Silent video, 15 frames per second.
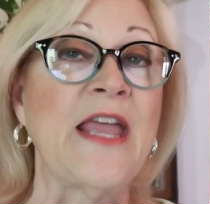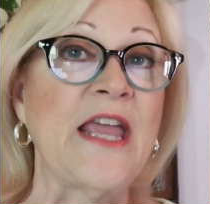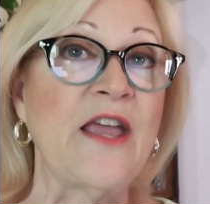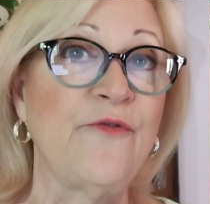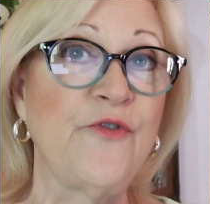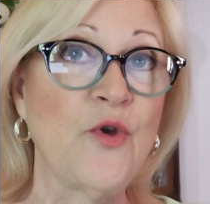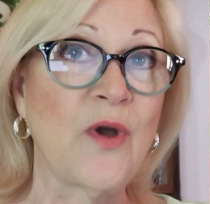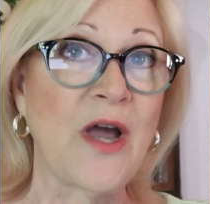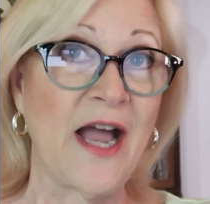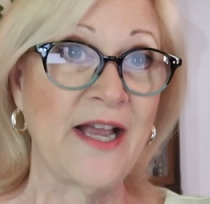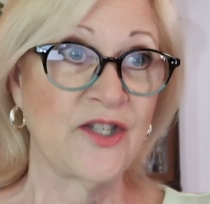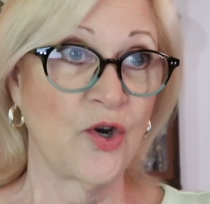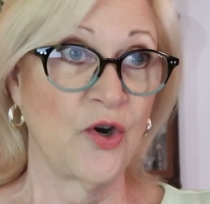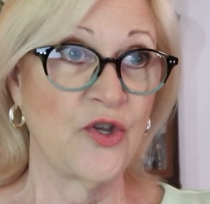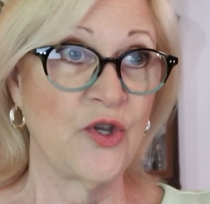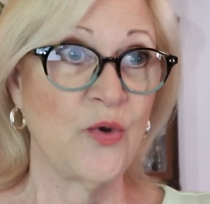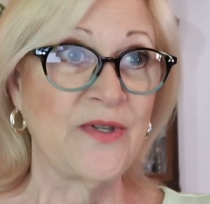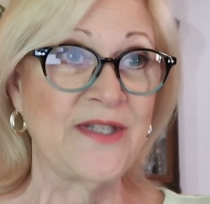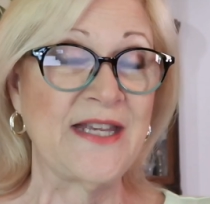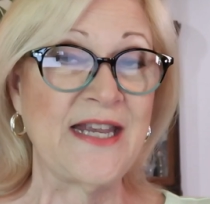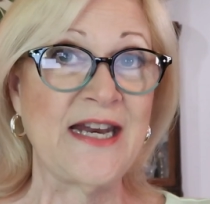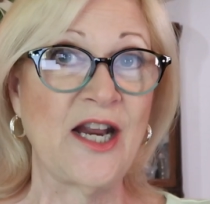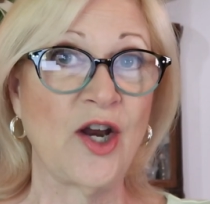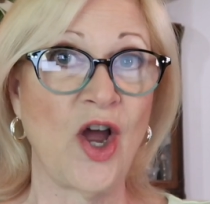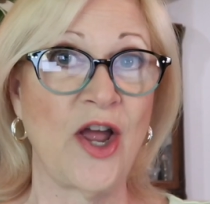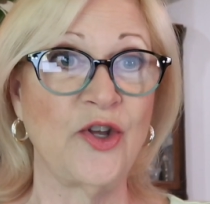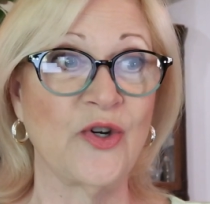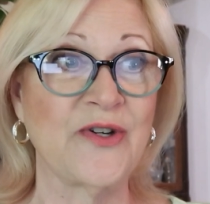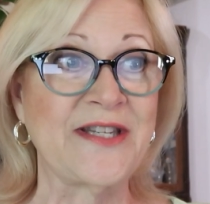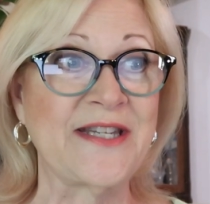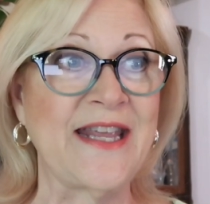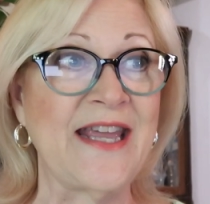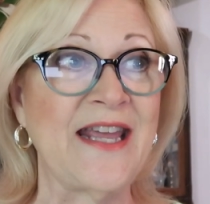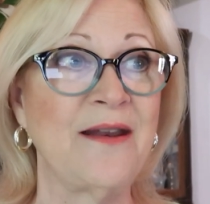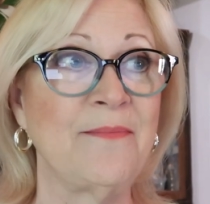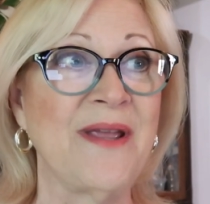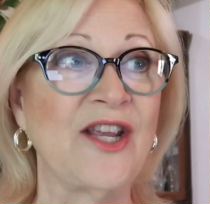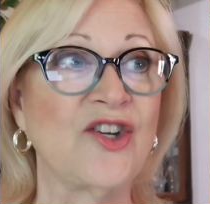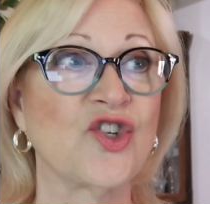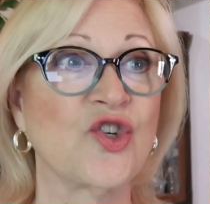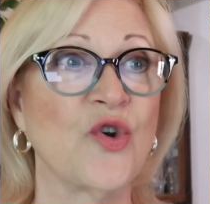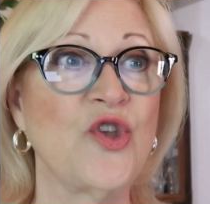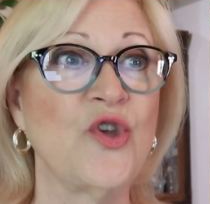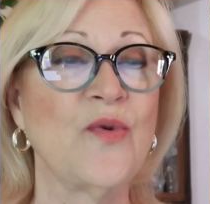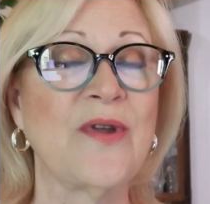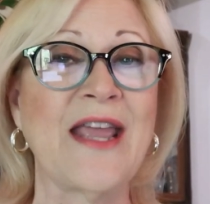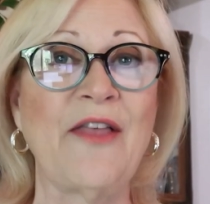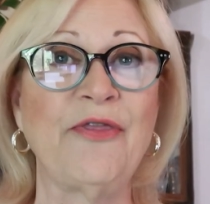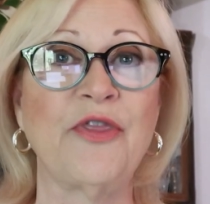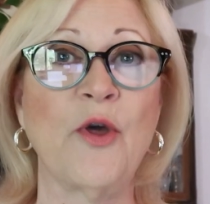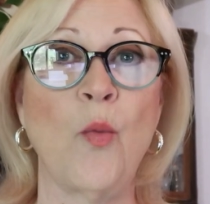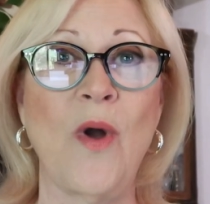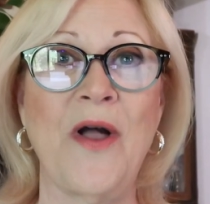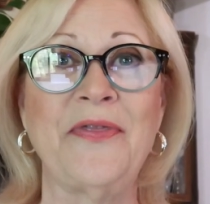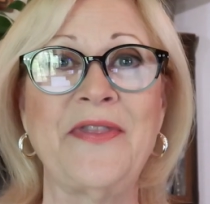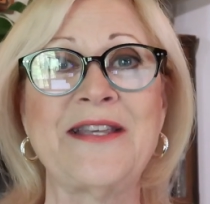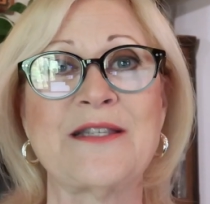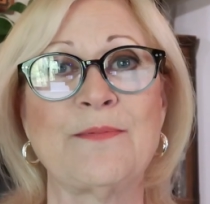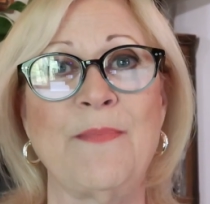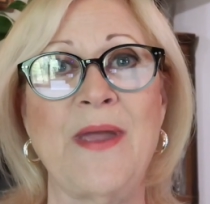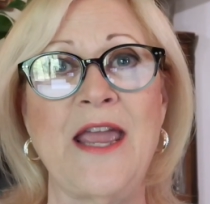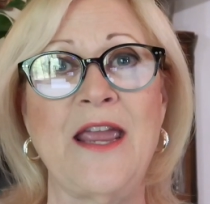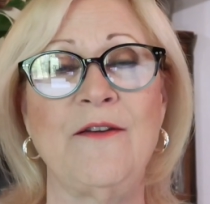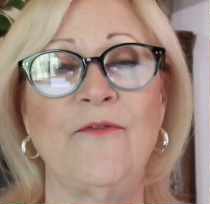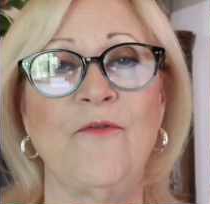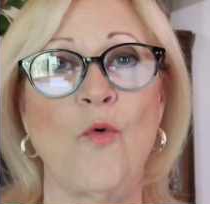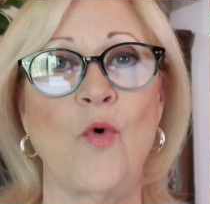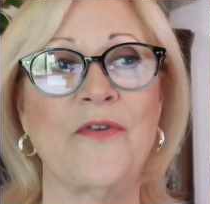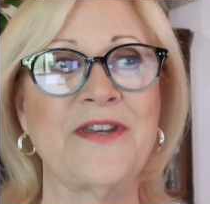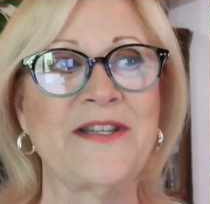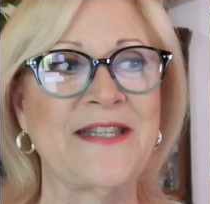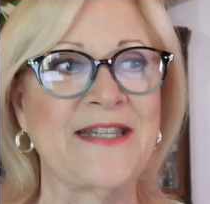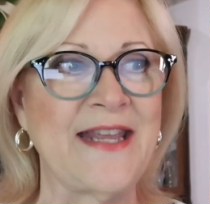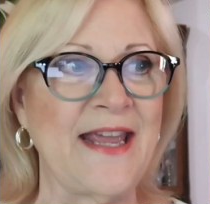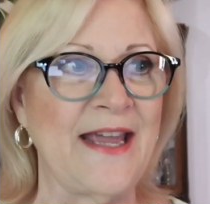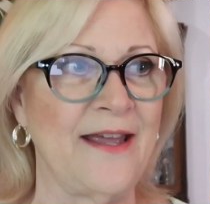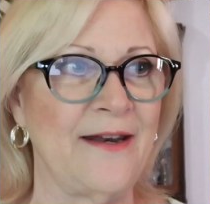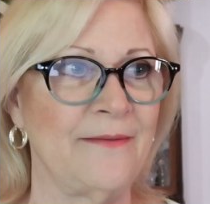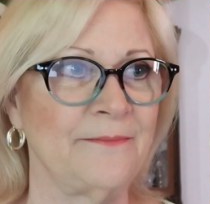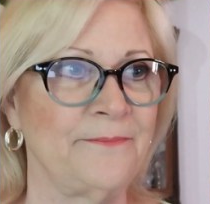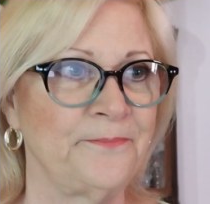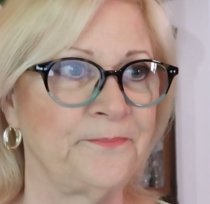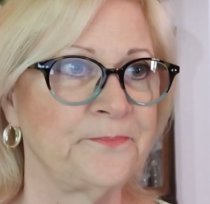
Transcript: If you guys are using it on your skin, make sure you get the one that's made for the skin.